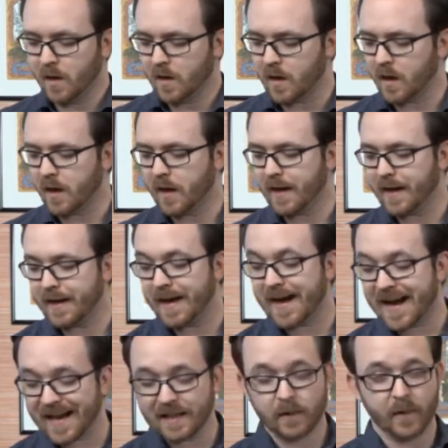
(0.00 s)
I
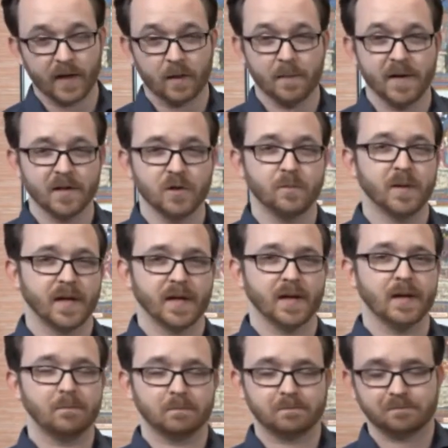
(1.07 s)
highly recommend you pick it
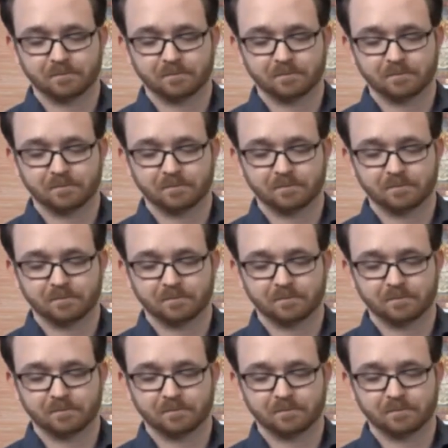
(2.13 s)
up.